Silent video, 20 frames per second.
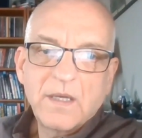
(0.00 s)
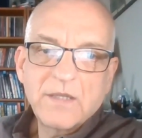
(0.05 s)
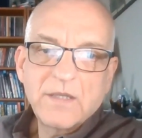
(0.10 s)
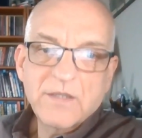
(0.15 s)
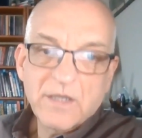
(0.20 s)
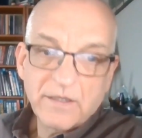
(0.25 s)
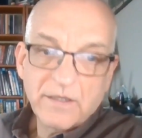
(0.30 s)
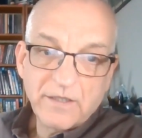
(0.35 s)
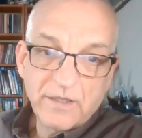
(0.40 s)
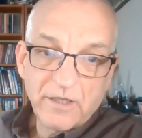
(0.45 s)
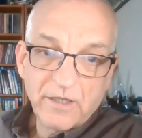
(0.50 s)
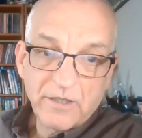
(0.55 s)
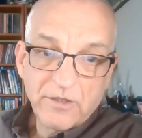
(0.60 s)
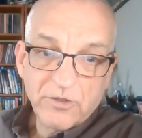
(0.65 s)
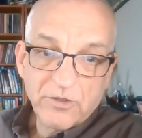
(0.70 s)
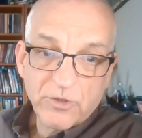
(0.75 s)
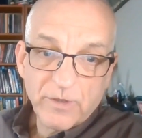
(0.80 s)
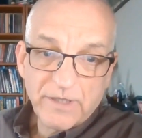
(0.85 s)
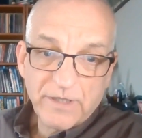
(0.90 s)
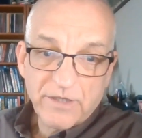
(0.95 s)
It's Saturday,
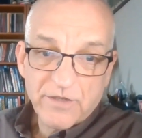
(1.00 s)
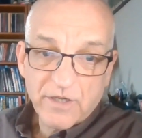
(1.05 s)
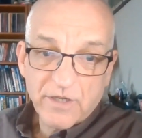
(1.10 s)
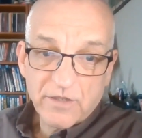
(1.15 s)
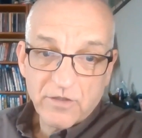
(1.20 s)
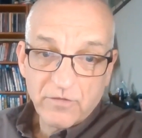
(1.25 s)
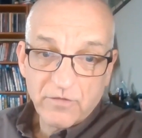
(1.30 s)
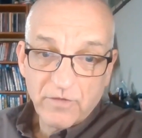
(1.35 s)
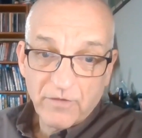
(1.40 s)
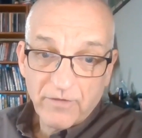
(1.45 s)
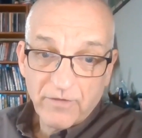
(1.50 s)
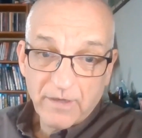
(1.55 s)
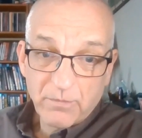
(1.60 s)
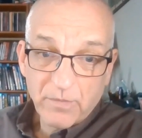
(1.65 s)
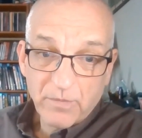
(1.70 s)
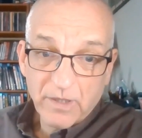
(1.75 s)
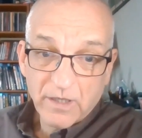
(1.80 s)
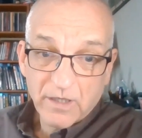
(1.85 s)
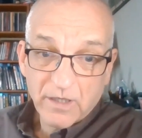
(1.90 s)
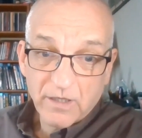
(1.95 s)
the 26th of
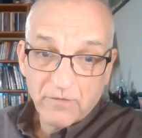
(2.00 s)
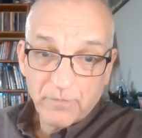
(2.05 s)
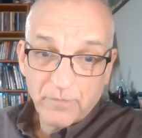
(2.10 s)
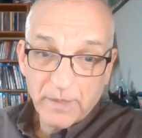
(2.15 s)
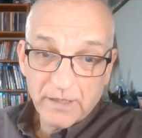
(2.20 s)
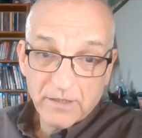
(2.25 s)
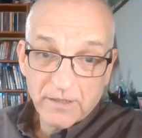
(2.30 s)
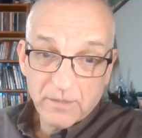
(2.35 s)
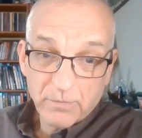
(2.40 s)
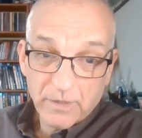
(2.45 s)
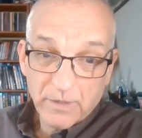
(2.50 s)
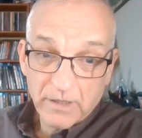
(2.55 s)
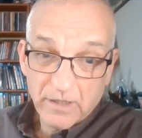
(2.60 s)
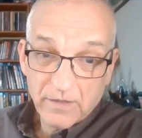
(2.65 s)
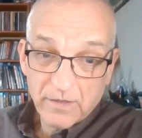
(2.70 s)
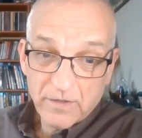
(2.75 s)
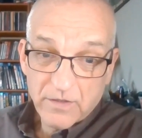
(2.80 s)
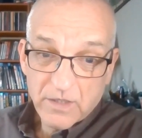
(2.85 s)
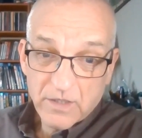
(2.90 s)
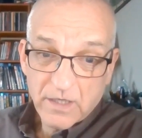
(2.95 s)
November, and I've picked up
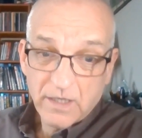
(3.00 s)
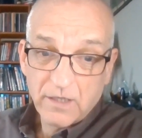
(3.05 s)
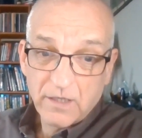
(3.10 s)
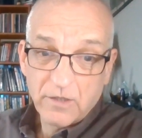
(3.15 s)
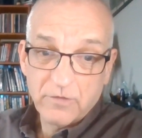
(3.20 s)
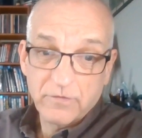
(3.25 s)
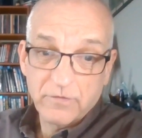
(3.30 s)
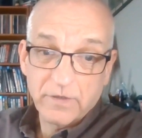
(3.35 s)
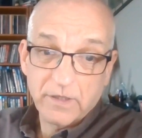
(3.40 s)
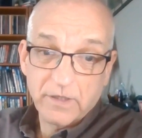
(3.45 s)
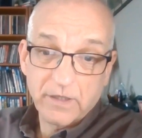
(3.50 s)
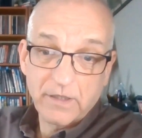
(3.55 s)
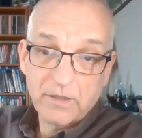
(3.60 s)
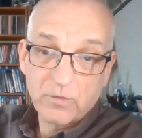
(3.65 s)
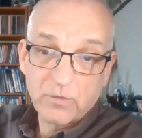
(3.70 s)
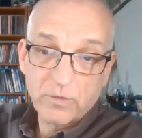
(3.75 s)
another sale overnight,